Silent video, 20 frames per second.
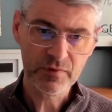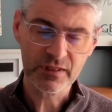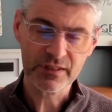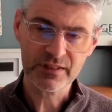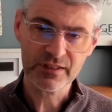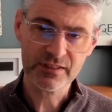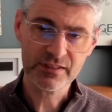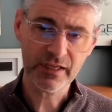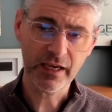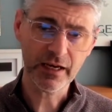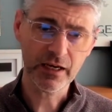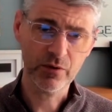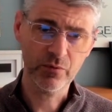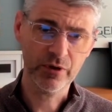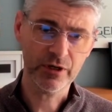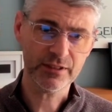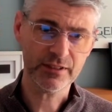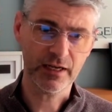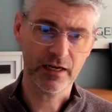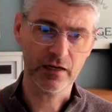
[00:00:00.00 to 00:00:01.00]
The second one
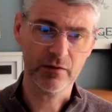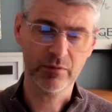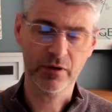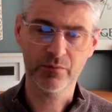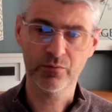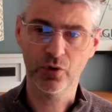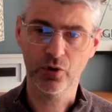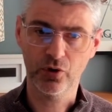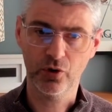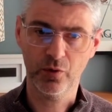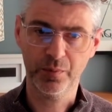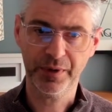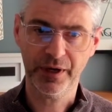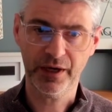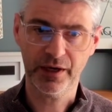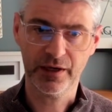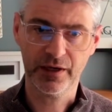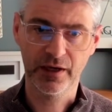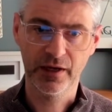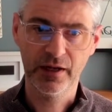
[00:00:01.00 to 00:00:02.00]
is a little bit more
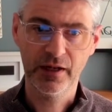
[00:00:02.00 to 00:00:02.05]
opaque,